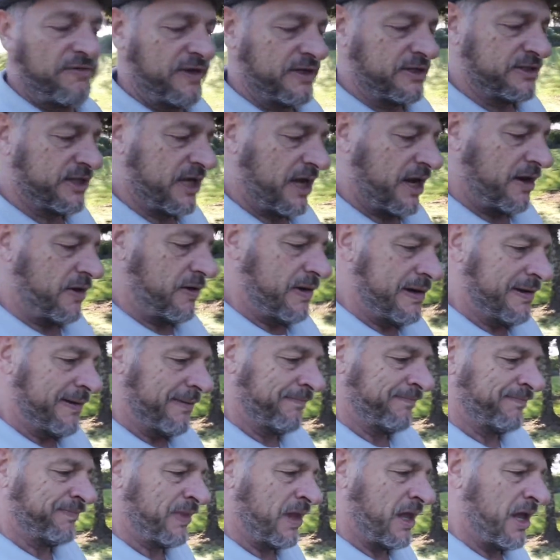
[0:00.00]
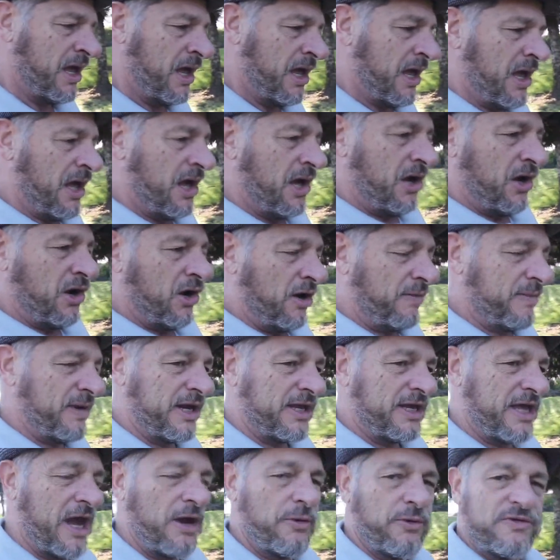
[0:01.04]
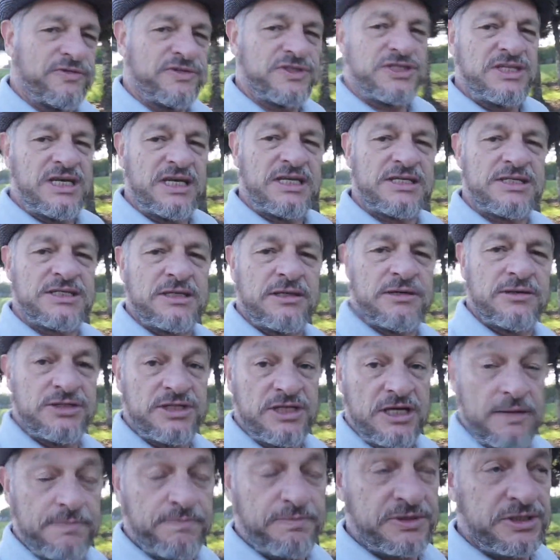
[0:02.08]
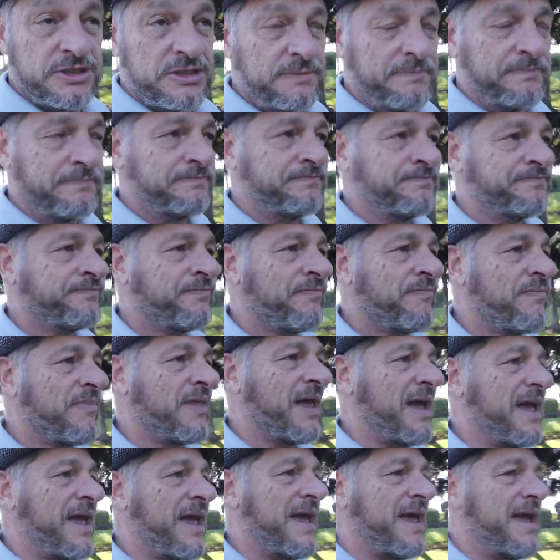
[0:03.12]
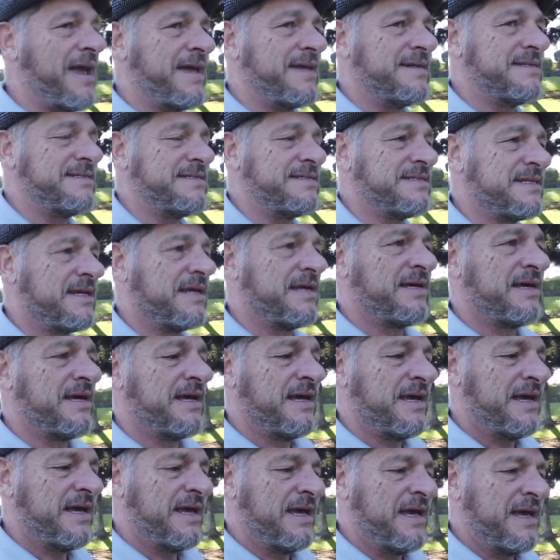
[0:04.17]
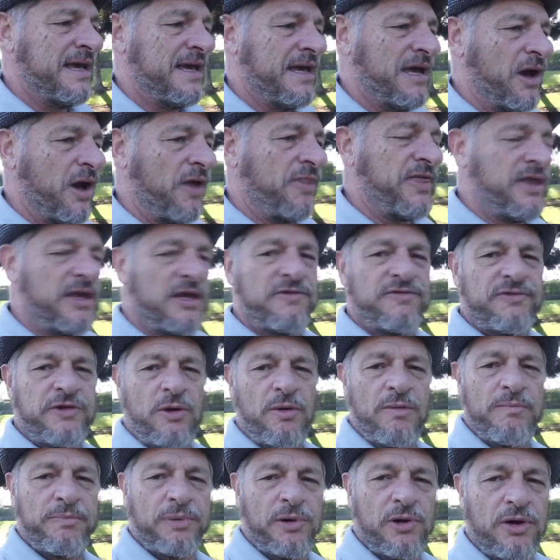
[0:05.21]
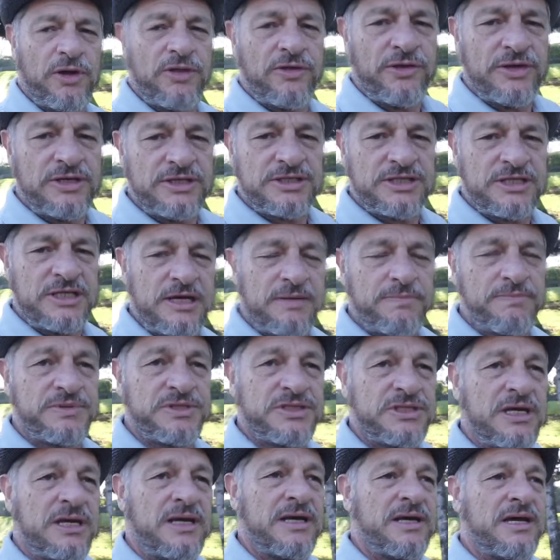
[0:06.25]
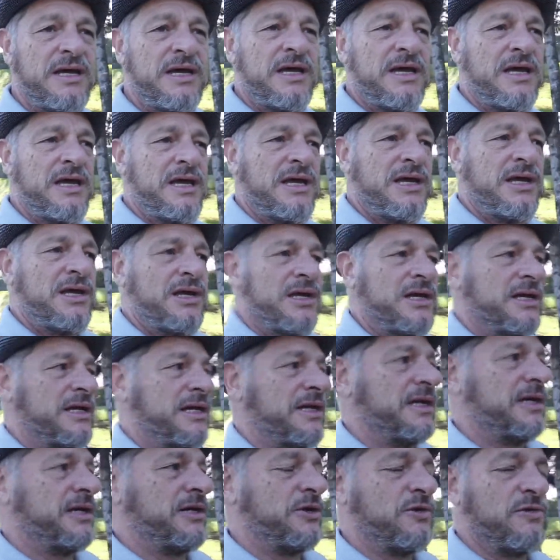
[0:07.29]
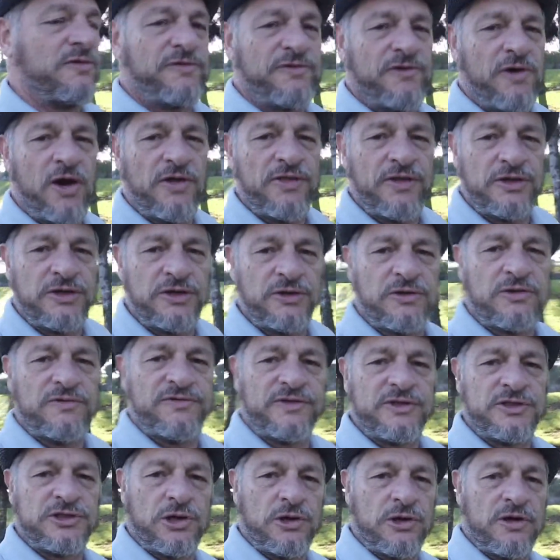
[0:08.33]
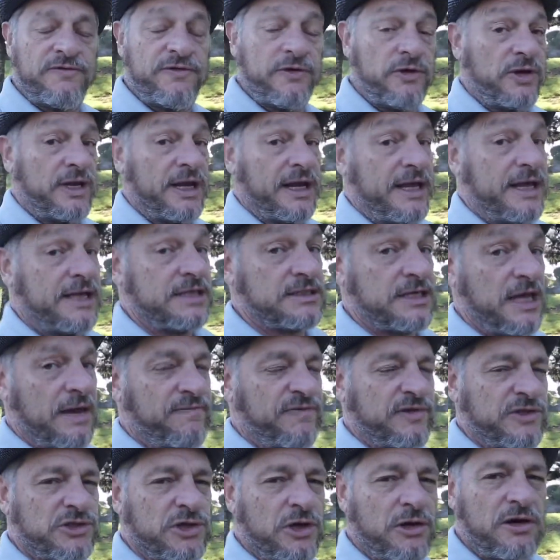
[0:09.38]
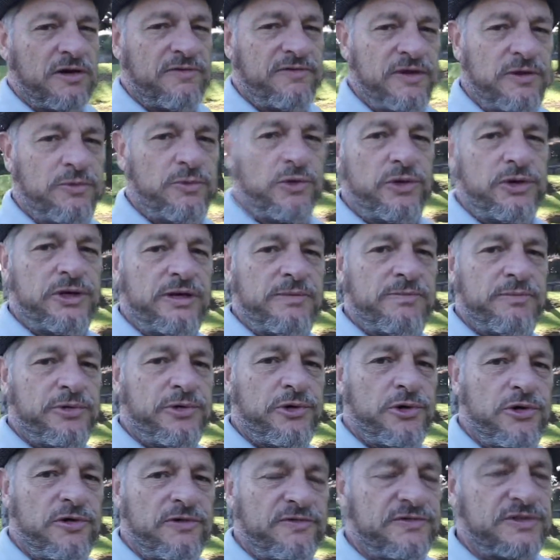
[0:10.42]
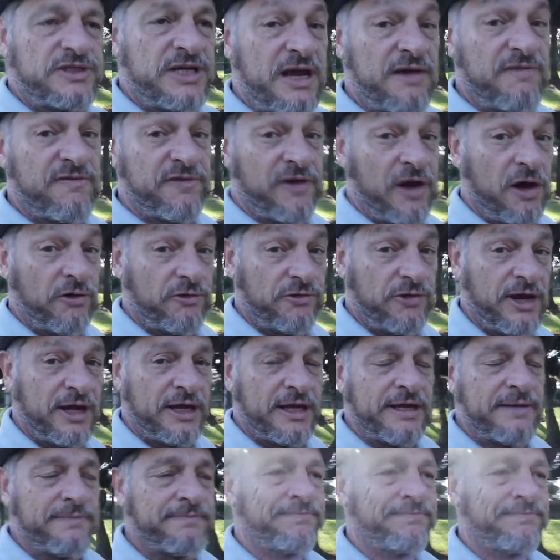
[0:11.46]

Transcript: So I'm going to go with 6 tips, and I think if you employ these tips, you'll find that your photography or your landscape photography would improve tenfold, really.